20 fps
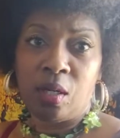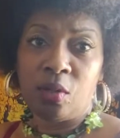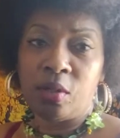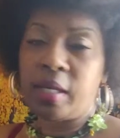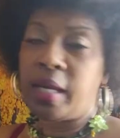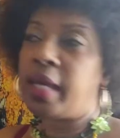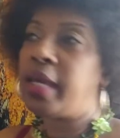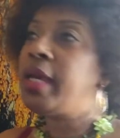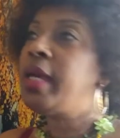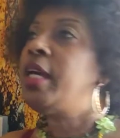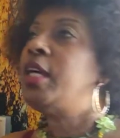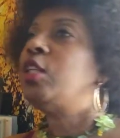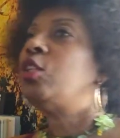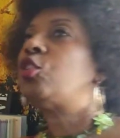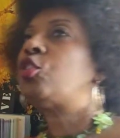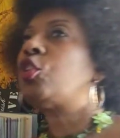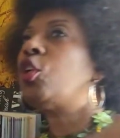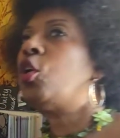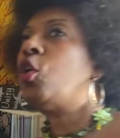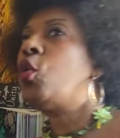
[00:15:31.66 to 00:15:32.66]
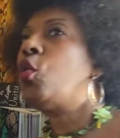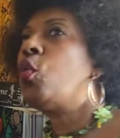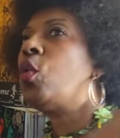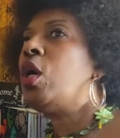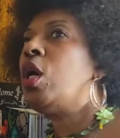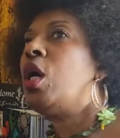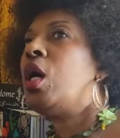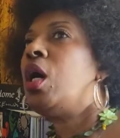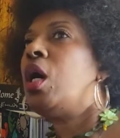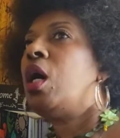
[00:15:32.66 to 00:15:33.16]
Okay. So
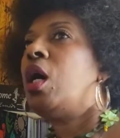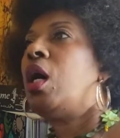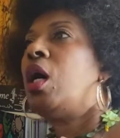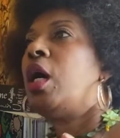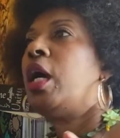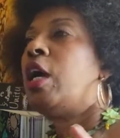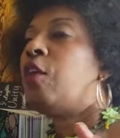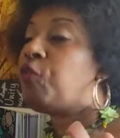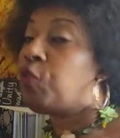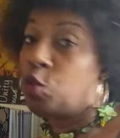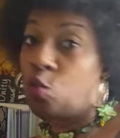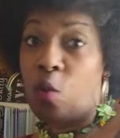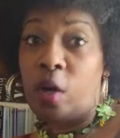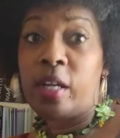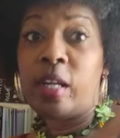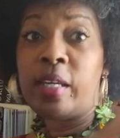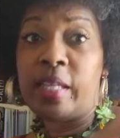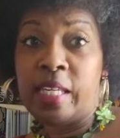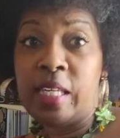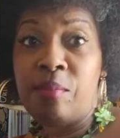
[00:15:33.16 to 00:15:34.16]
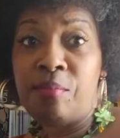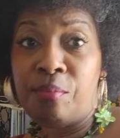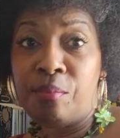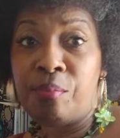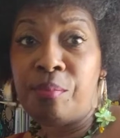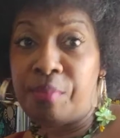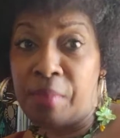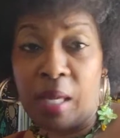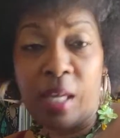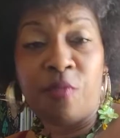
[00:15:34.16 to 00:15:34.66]
if you want to e-
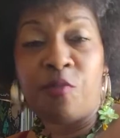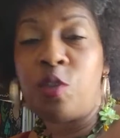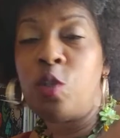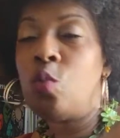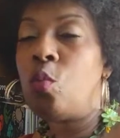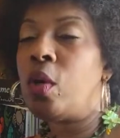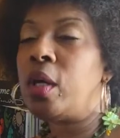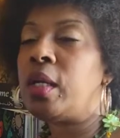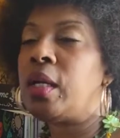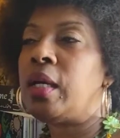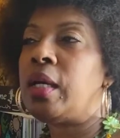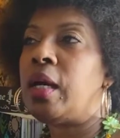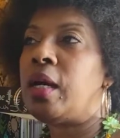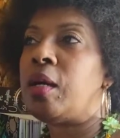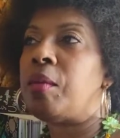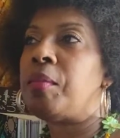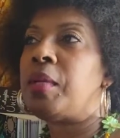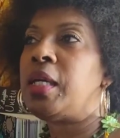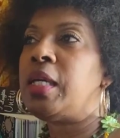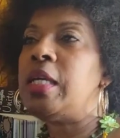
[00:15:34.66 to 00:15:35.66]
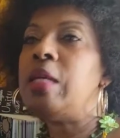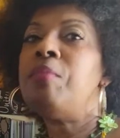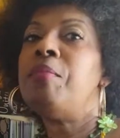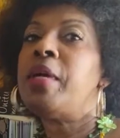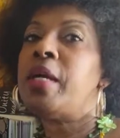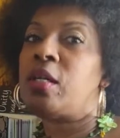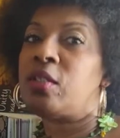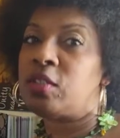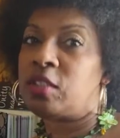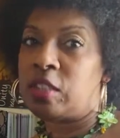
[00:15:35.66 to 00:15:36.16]
if you want to uh,
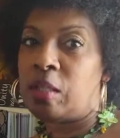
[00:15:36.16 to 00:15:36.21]
email